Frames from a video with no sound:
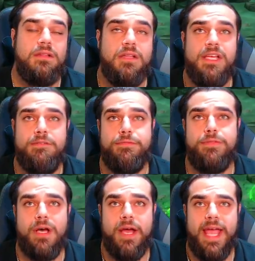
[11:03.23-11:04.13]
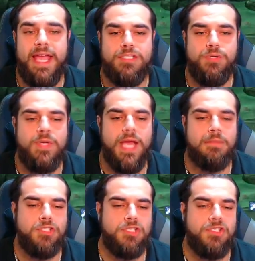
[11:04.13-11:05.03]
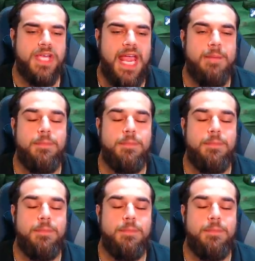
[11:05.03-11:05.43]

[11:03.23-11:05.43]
leave the A2 damage the same,